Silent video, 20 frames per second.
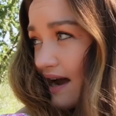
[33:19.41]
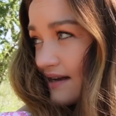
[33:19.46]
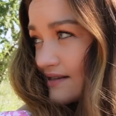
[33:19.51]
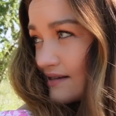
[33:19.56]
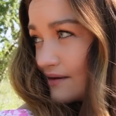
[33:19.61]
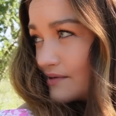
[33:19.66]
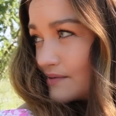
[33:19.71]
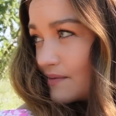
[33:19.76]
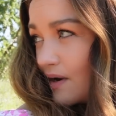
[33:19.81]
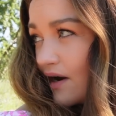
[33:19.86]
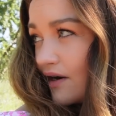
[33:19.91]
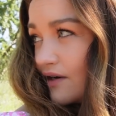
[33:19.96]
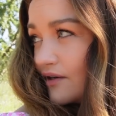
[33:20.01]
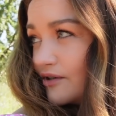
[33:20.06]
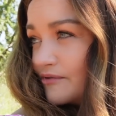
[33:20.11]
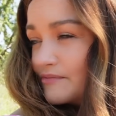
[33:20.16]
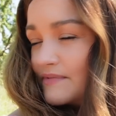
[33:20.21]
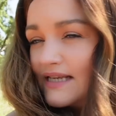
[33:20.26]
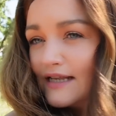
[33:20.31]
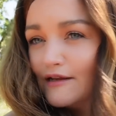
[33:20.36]
as I was
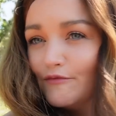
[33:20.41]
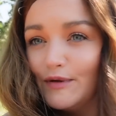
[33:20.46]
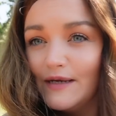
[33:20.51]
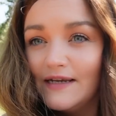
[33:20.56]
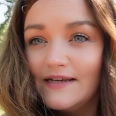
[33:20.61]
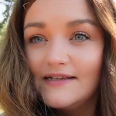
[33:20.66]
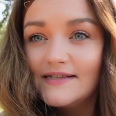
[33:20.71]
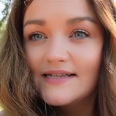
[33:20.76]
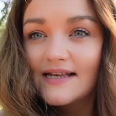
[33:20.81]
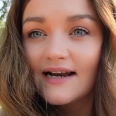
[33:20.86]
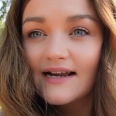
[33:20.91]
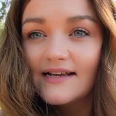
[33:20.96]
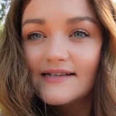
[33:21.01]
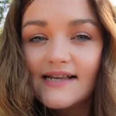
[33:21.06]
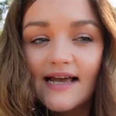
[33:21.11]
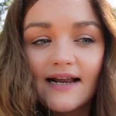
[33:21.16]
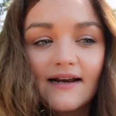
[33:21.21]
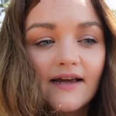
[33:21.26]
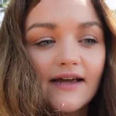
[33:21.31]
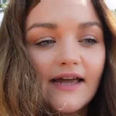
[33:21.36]
walking up to the bees and I
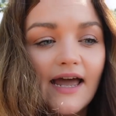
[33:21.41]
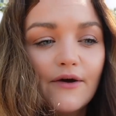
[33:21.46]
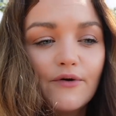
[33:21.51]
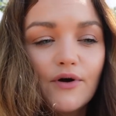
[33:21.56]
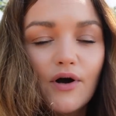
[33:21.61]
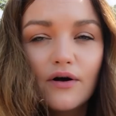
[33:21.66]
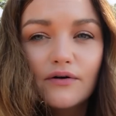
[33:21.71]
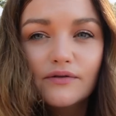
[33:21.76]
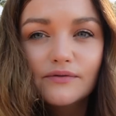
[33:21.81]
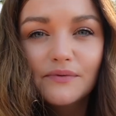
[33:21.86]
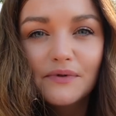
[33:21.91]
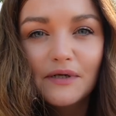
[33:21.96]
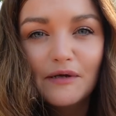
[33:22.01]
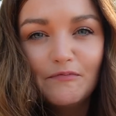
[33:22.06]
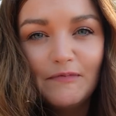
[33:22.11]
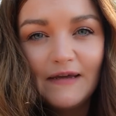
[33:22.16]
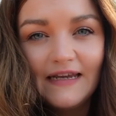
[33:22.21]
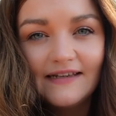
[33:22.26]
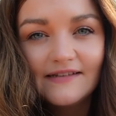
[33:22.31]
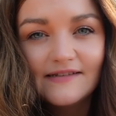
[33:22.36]
said like, how cold would
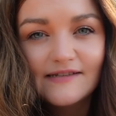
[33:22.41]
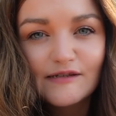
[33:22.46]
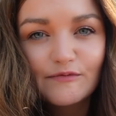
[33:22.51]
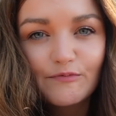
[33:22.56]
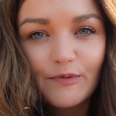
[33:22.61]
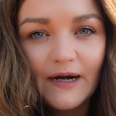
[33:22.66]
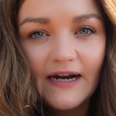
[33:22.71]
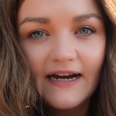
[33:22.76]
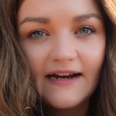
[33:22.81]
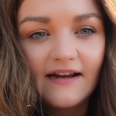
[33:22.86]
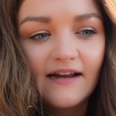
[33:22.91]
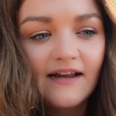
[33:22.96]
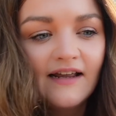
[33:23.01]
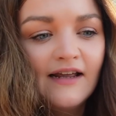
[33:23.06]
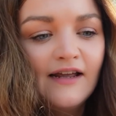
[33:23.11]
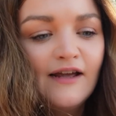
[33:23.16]
it be in spring?